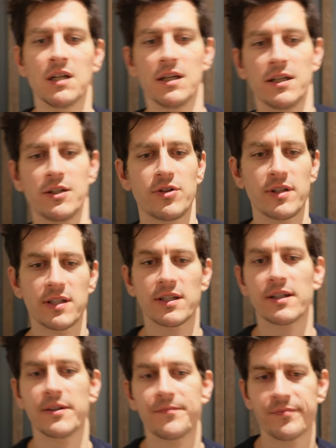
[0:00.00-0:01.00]

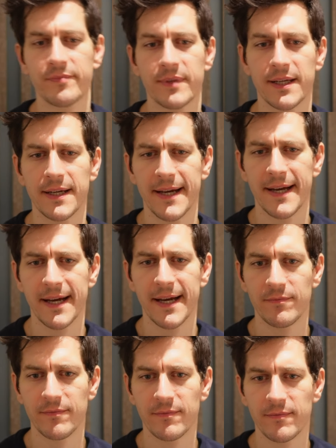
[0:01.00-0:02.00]
Interesting.
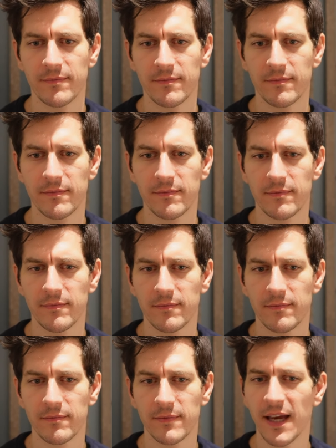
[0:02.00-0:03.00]
Um,
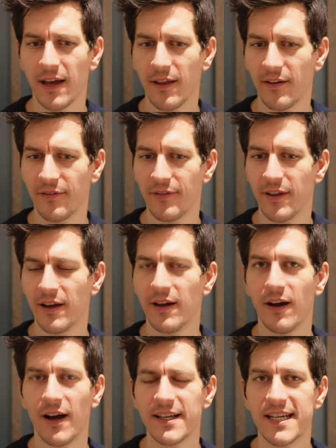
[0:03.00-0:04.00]
yeah, uh, the
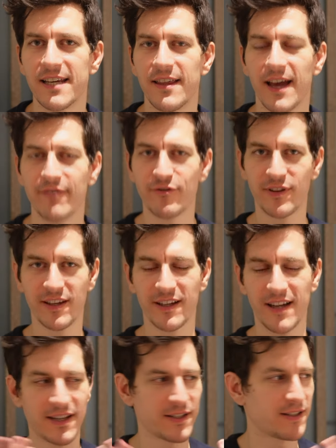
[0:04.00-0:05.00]
idea that everything
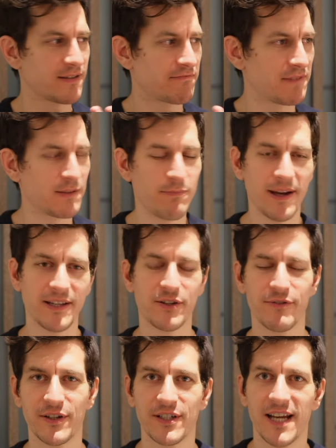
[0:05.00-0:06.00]
has is based
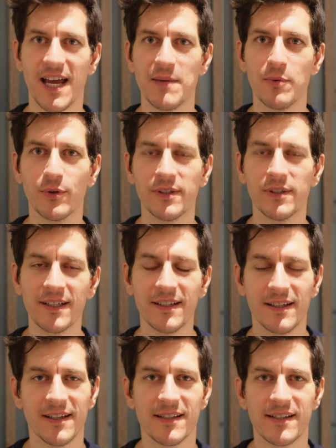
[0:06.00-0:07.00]
around a table
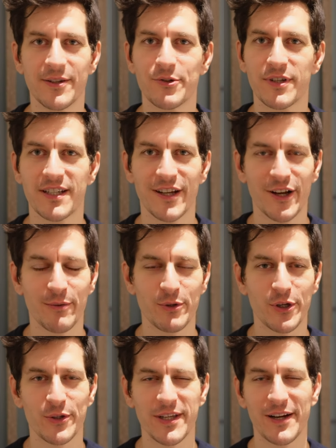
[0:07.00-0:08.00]
is interesting. I'm
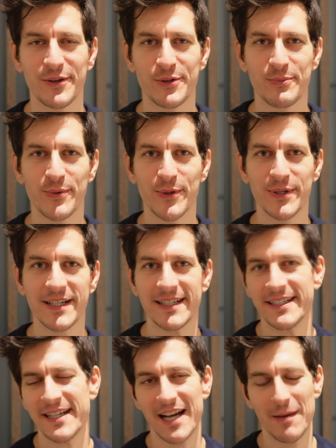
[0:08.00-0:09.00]
sure you'll tell us more
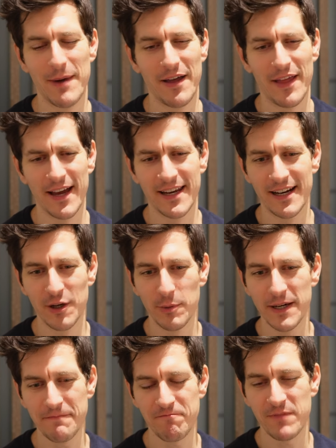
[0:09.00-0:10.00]
about that in a little
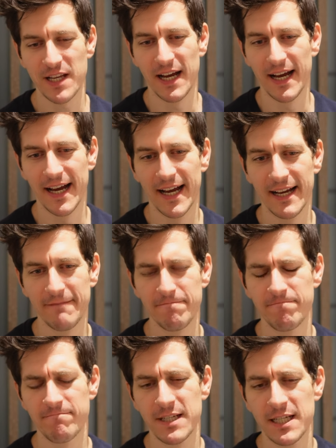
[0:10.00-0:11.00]
bit.
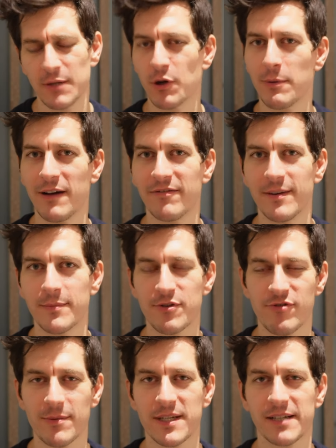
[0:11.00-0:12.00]
Um, what about Vim
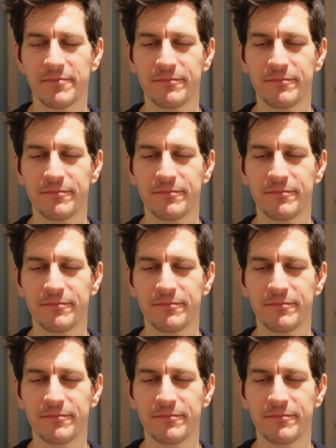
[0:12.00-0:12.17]
script?